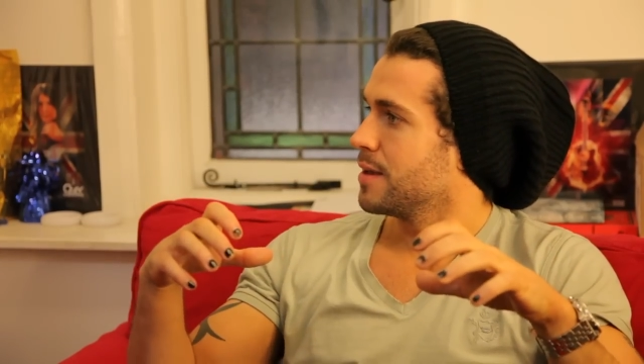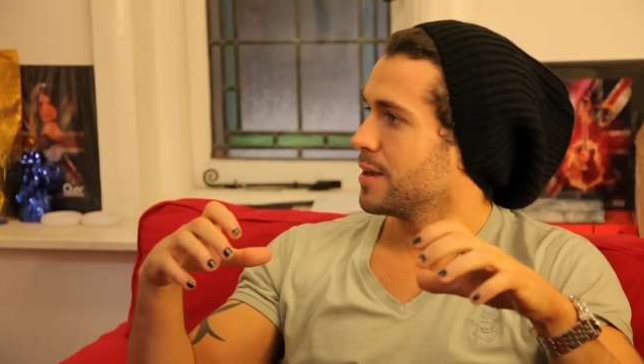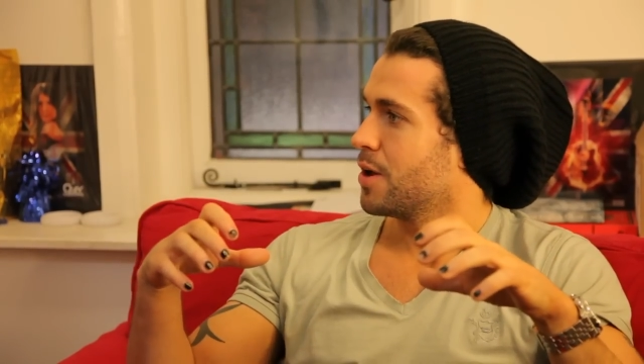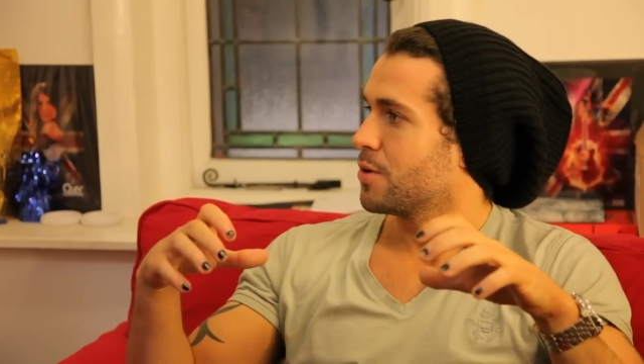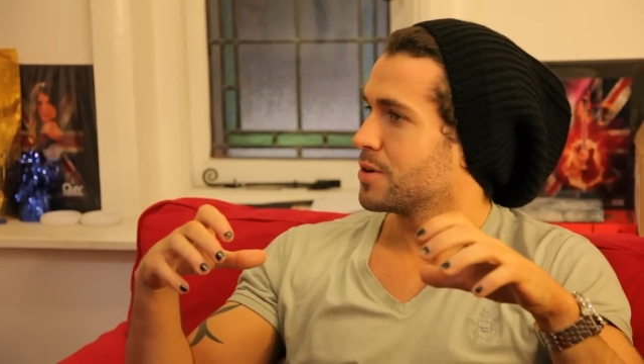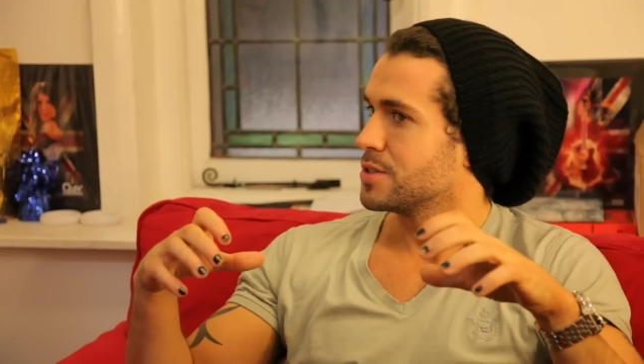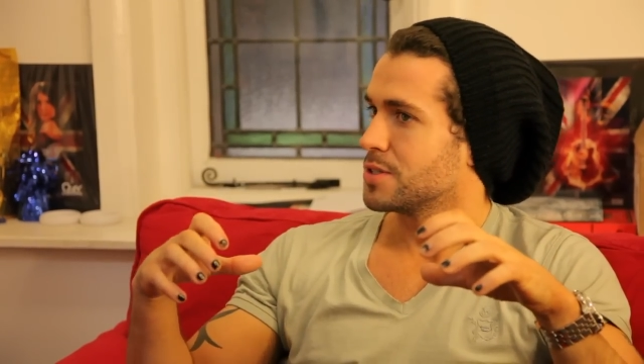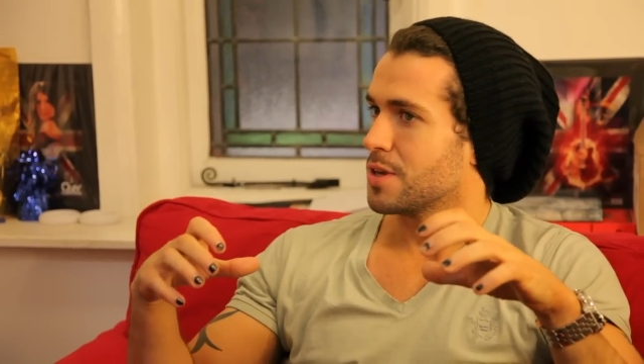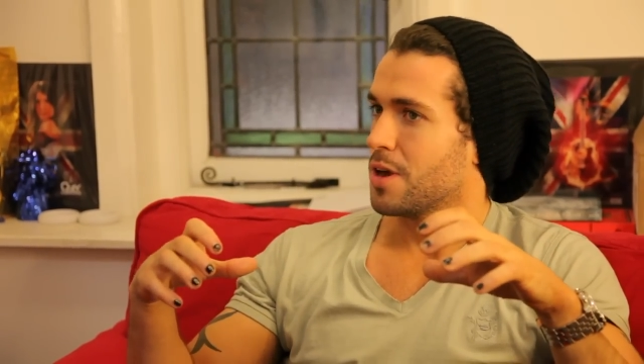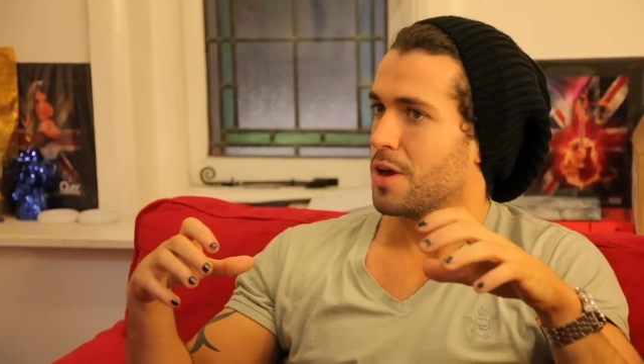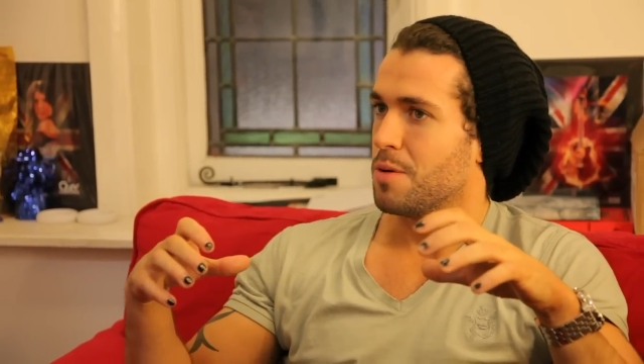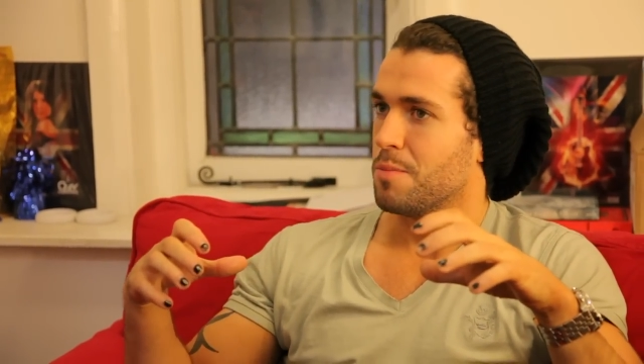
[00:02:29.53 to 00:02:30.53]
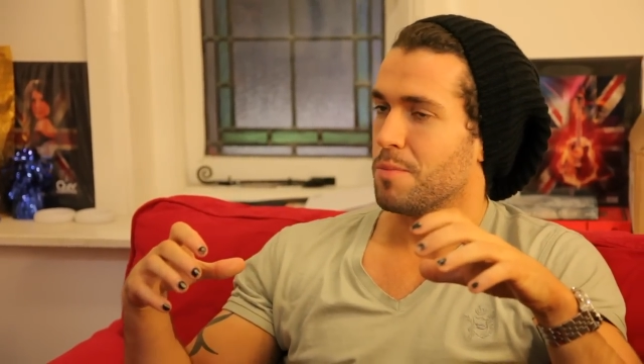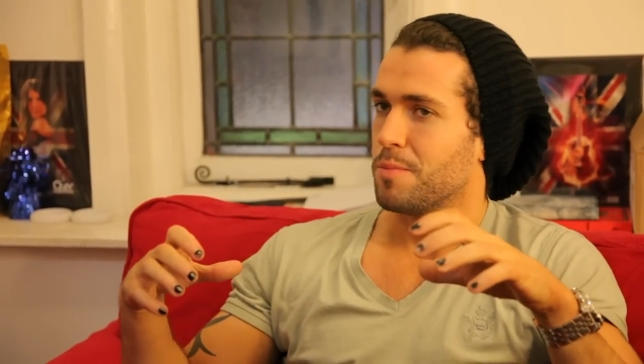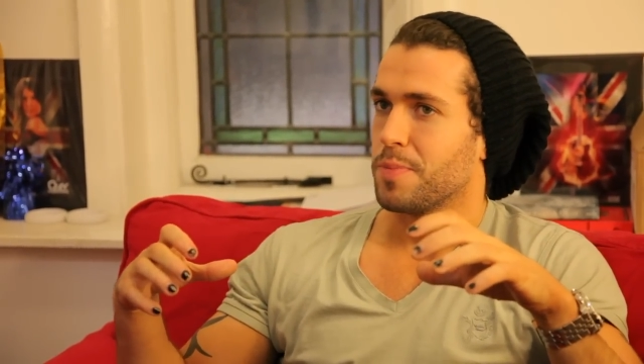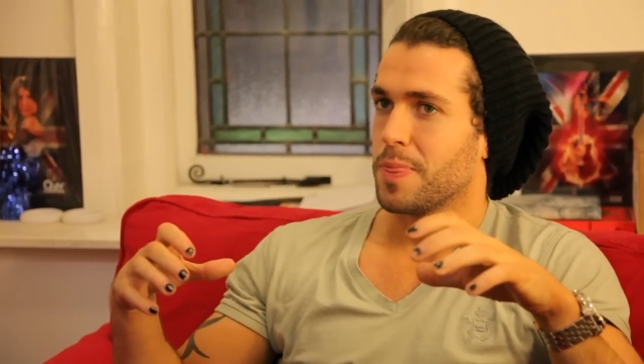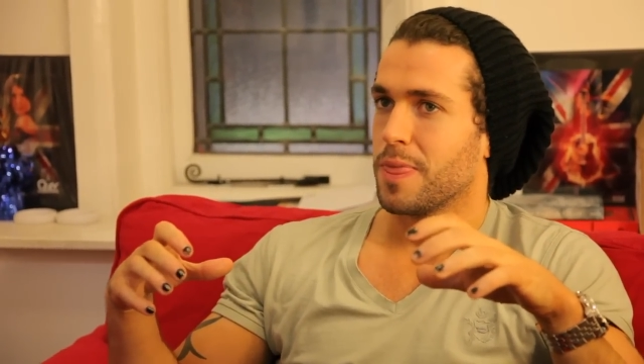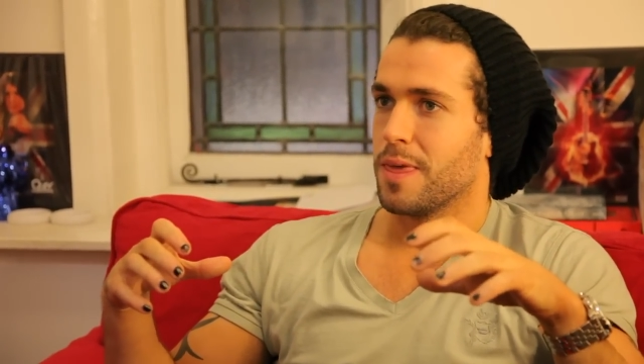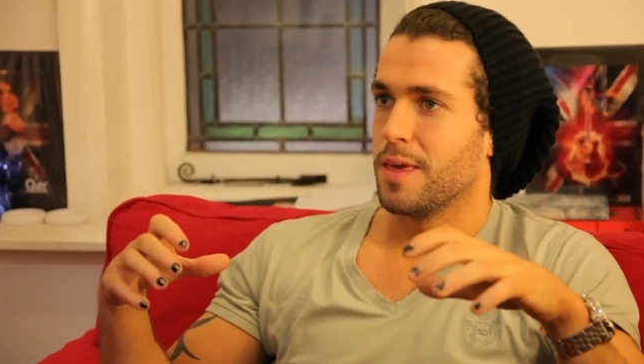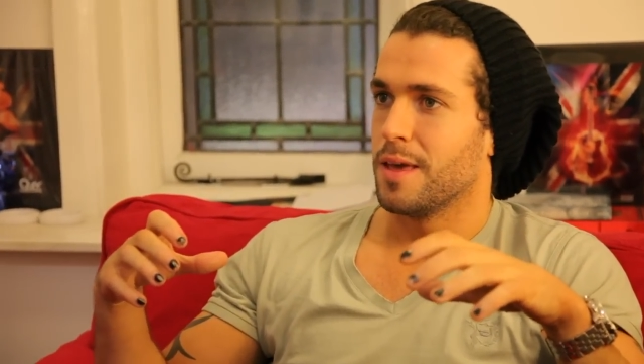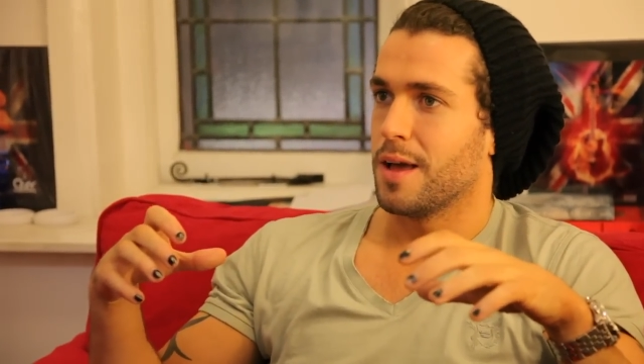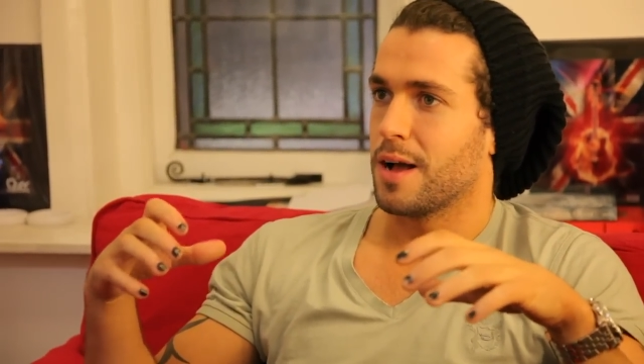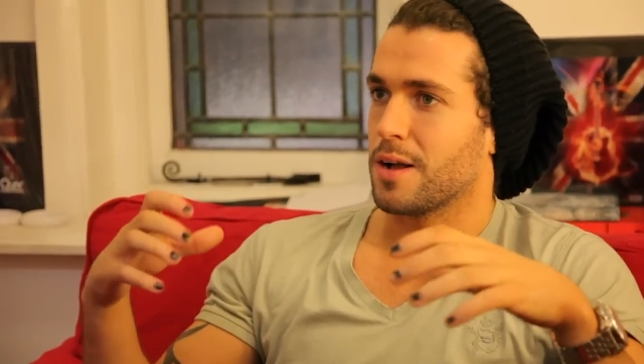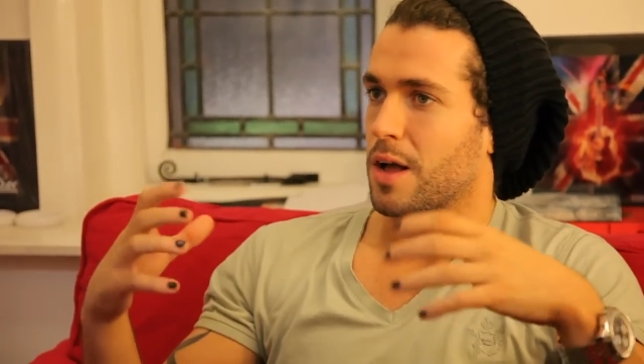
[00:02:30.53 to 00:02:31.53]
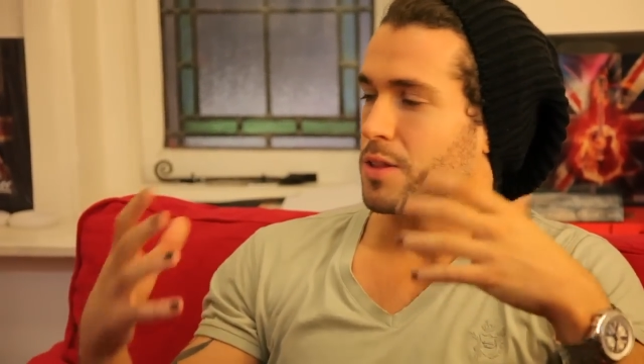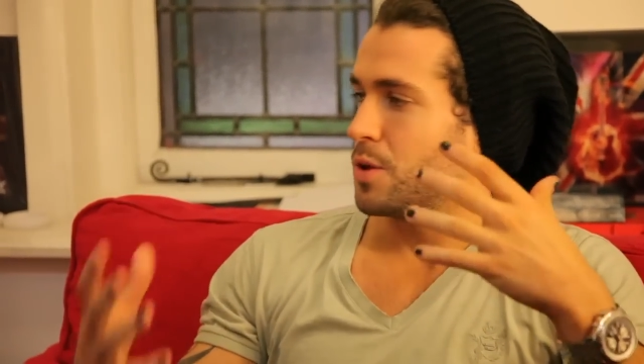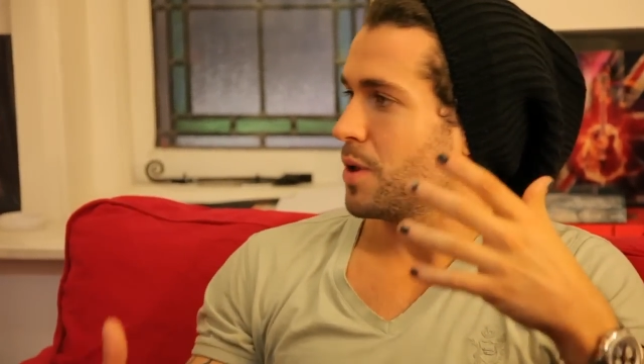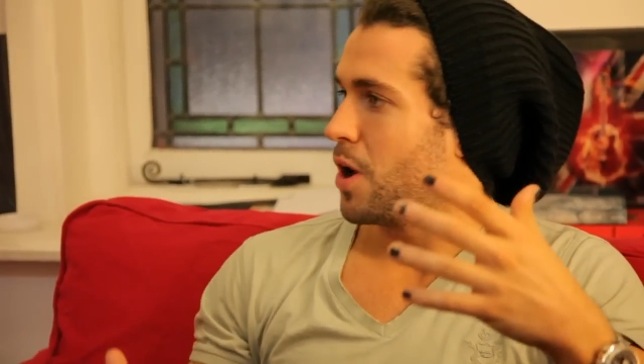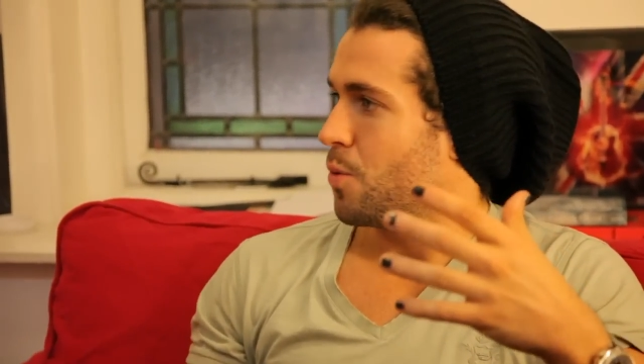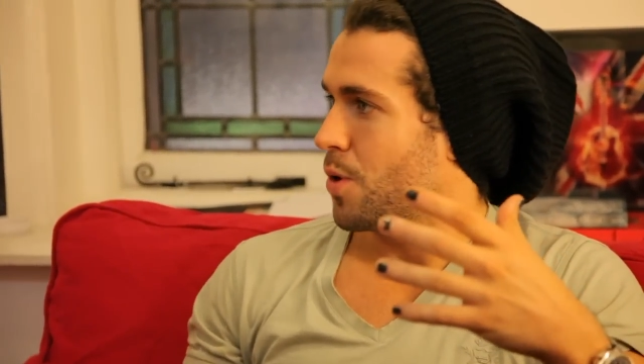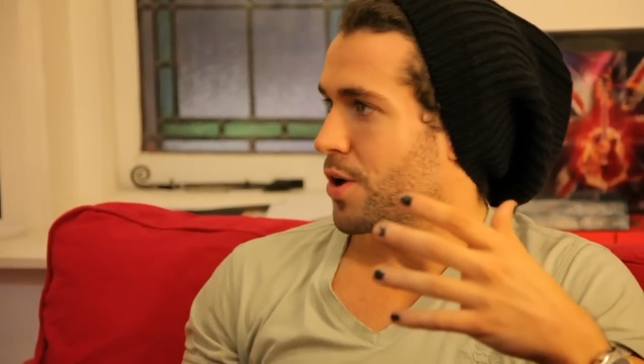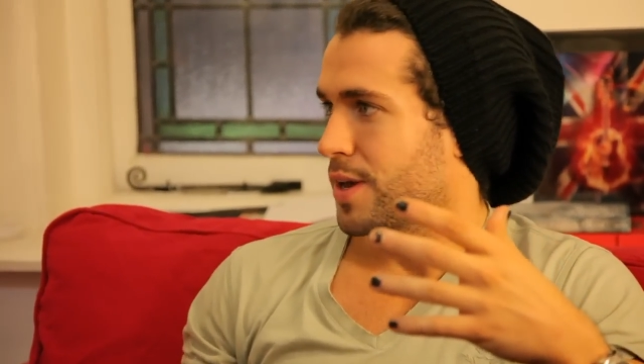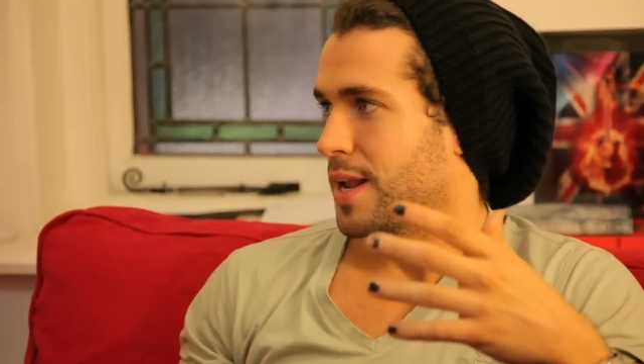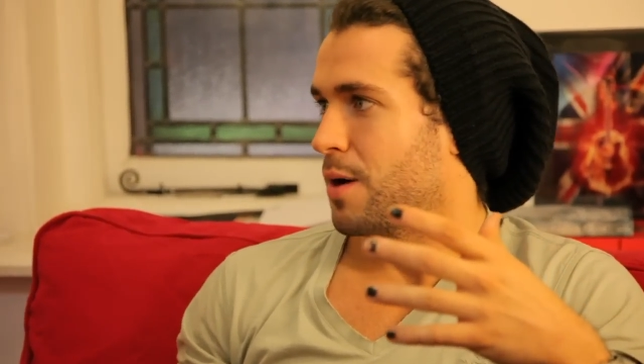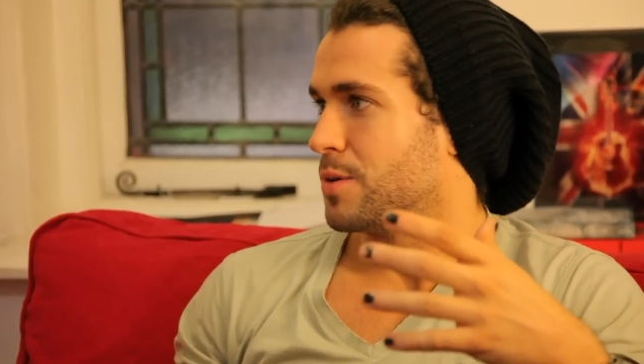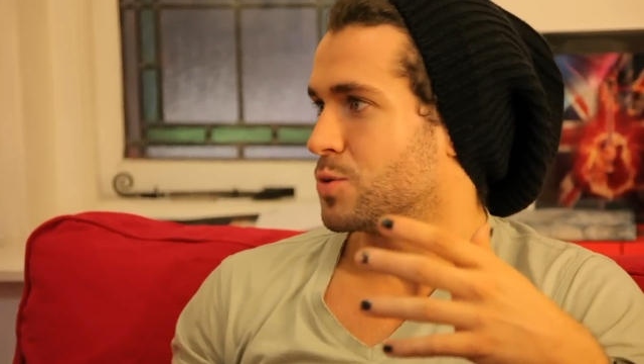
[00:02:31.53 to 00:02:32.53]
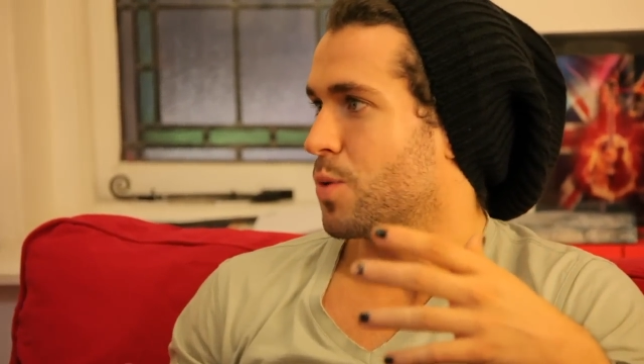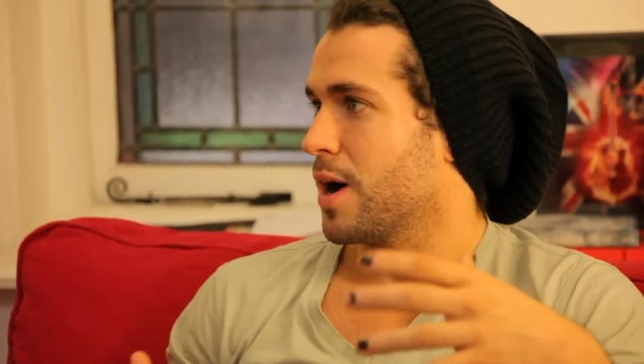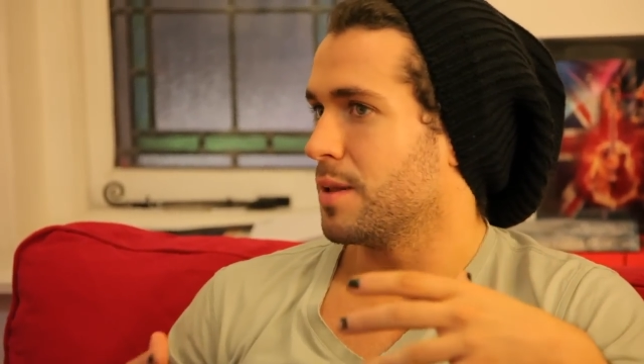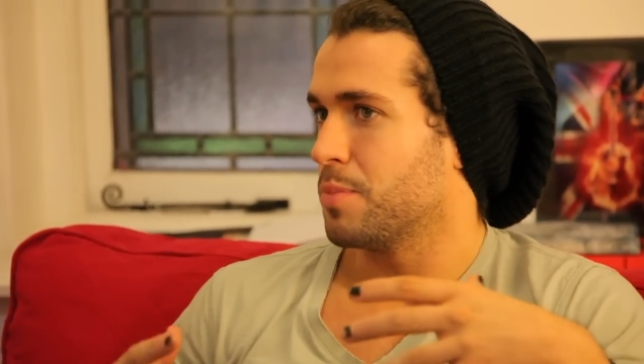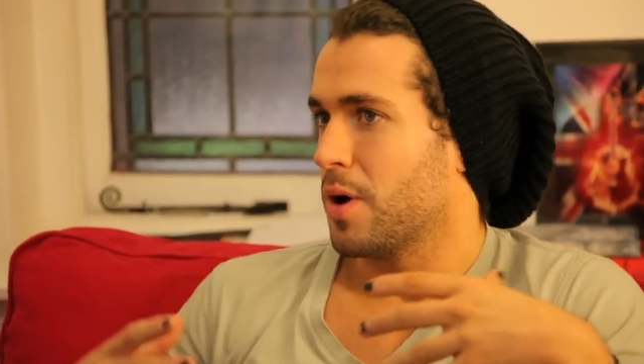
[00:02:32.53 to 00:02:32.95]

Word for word: you know, because um, I, I do a lot of working out as well.